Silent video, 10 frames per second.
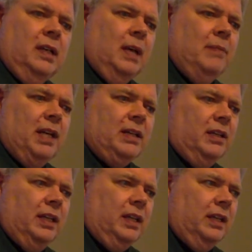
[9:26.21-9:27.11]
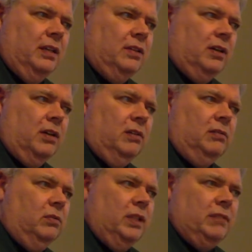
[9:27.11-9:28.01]
I'm not going to get into
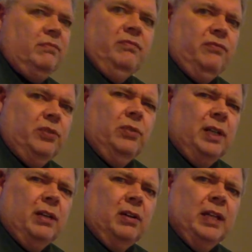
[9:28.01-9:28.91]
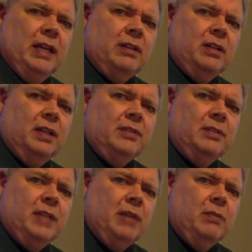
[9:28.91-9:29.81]
what food and all that costs.
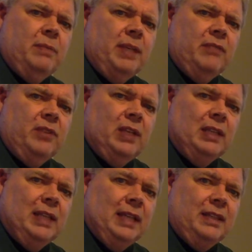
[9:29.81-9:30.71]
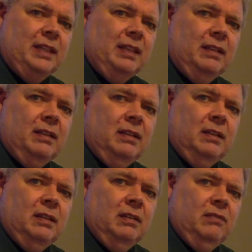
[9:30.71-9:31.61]
That would be a very lengthy
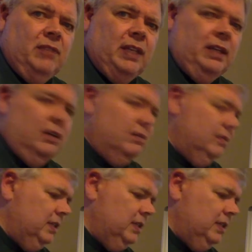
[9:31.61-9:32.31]
video.